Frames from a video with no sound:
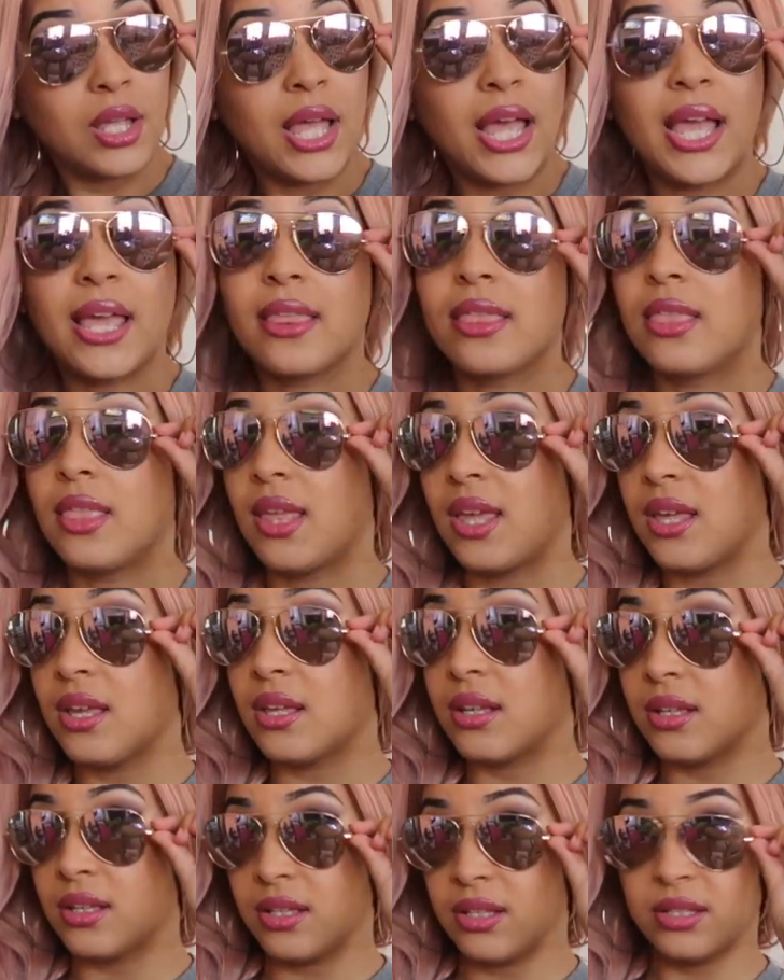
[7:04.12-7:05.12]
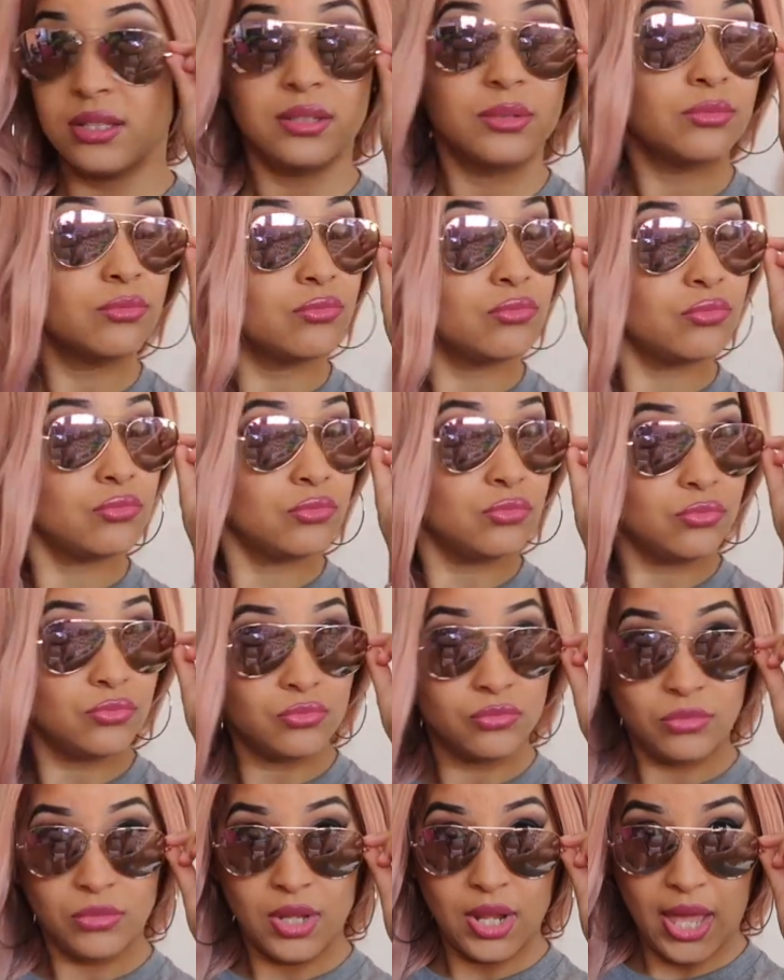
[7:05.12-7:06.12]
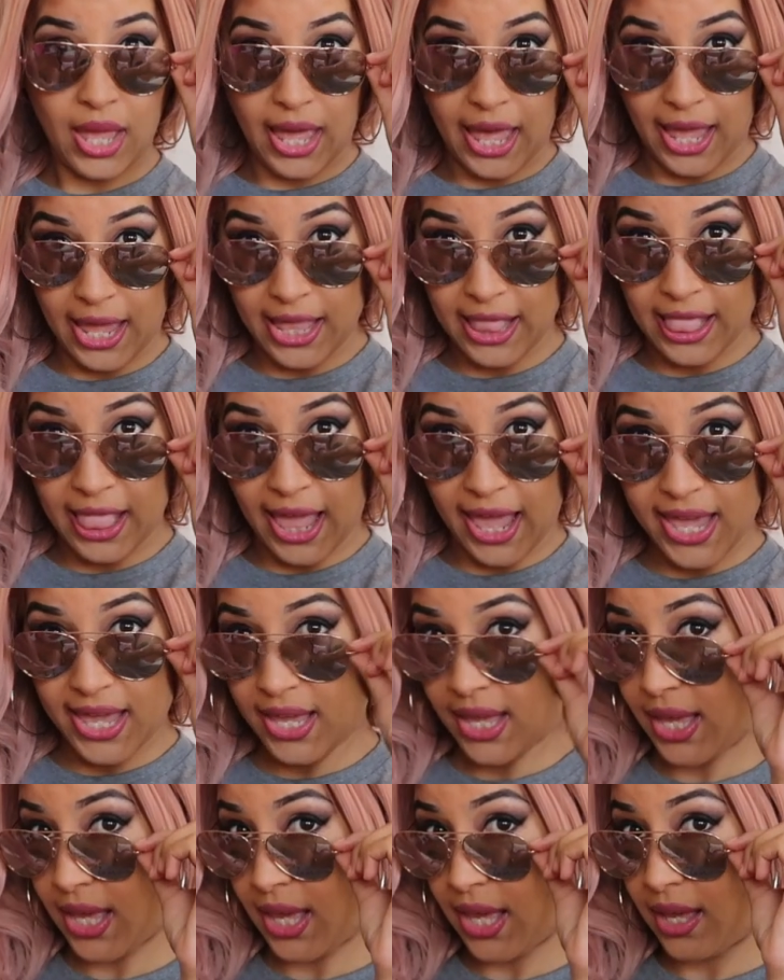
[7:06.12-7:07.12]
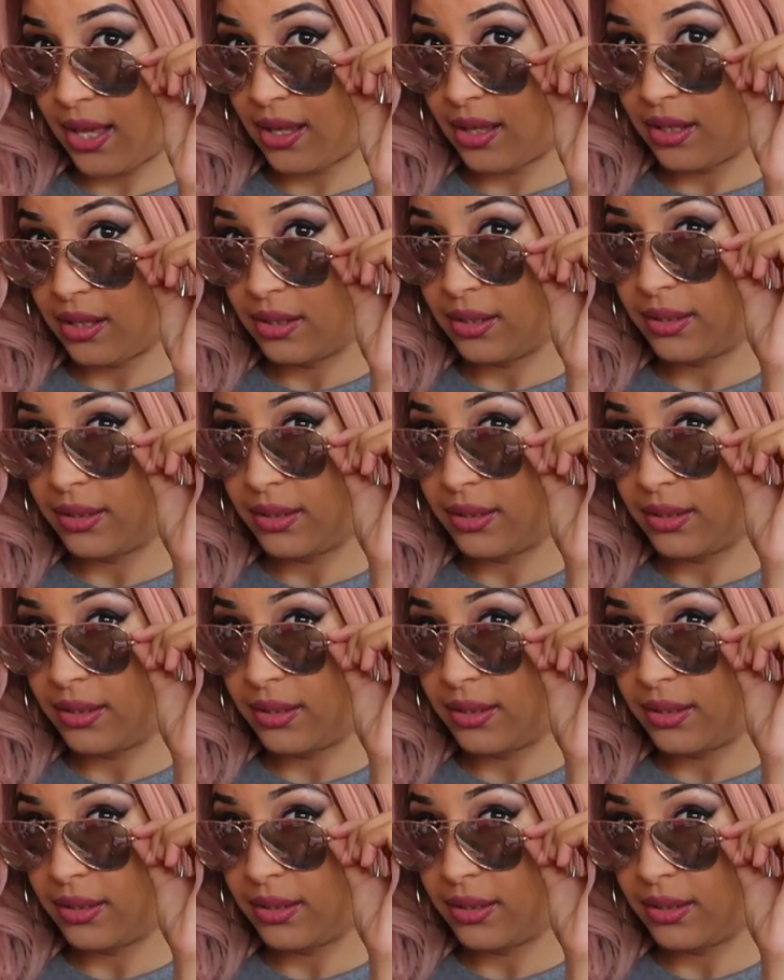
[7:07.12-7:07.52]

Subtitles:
I think I like it.